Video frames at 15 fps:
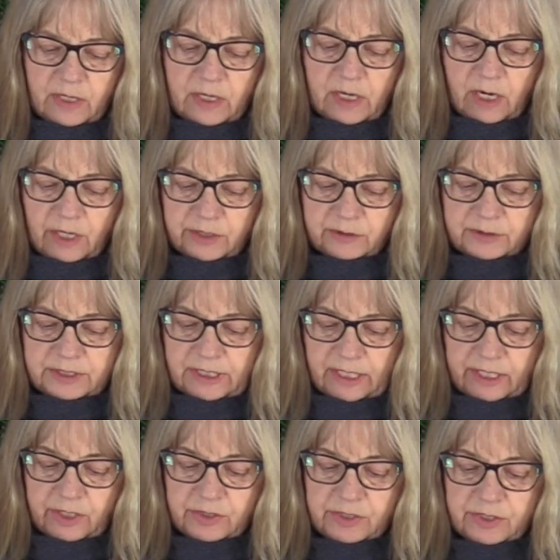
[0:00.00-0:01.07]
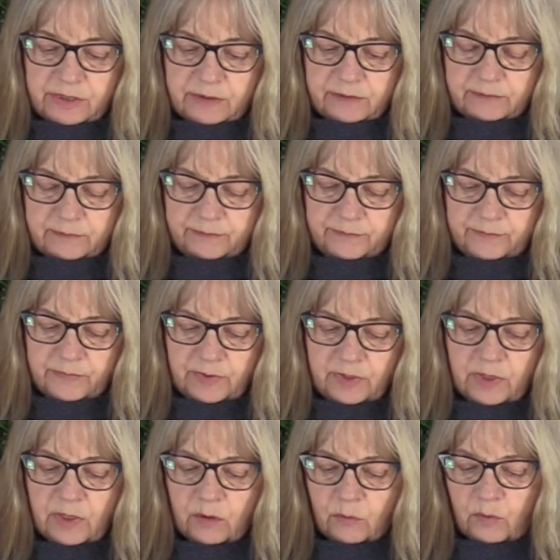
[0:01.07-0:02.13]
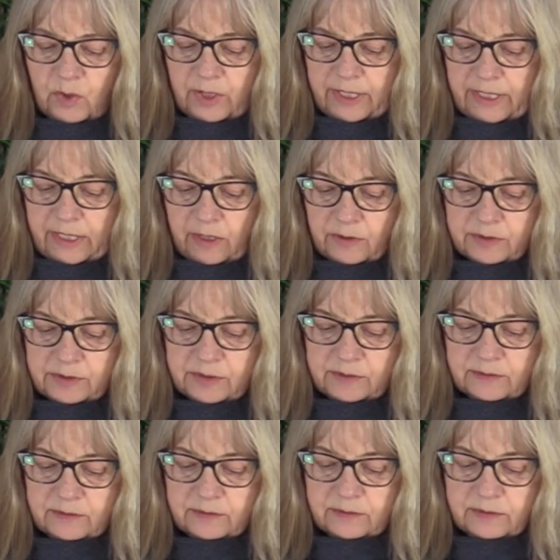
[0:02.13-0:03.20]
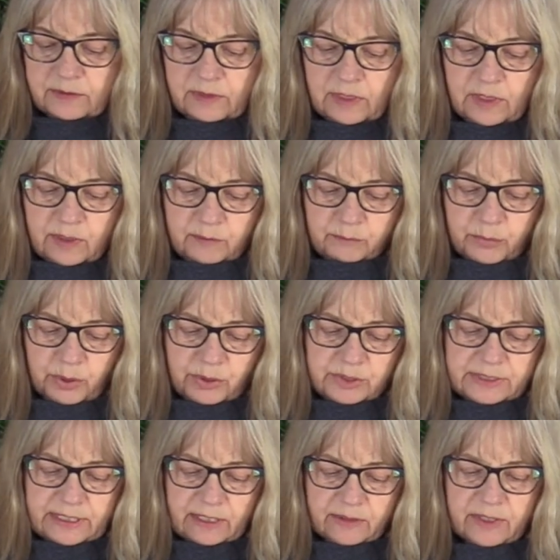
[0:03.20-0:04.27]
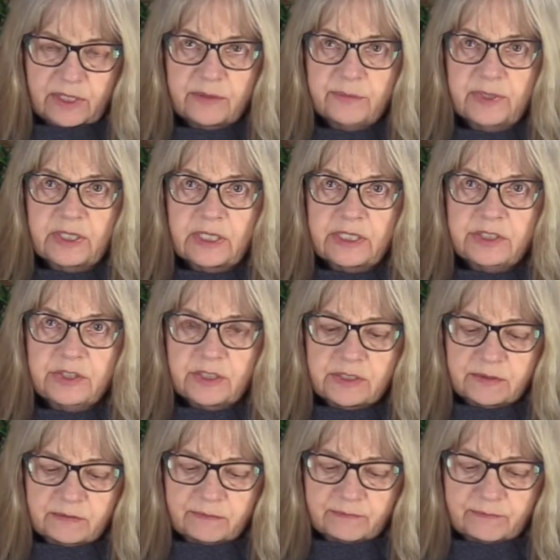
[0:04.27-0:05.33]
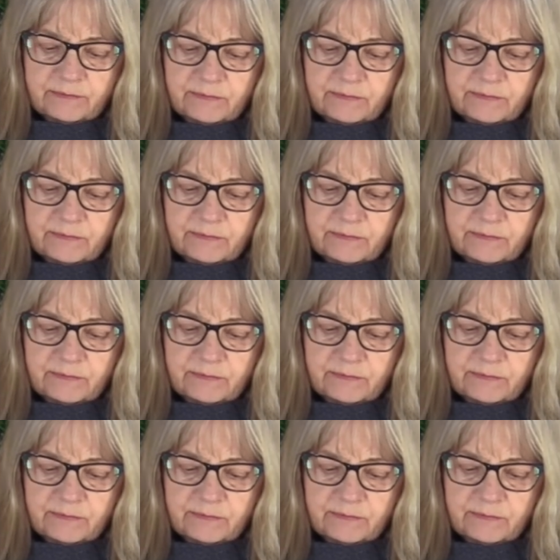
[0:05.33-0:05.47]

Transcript: "Are you tired, worn out, burned out on religion?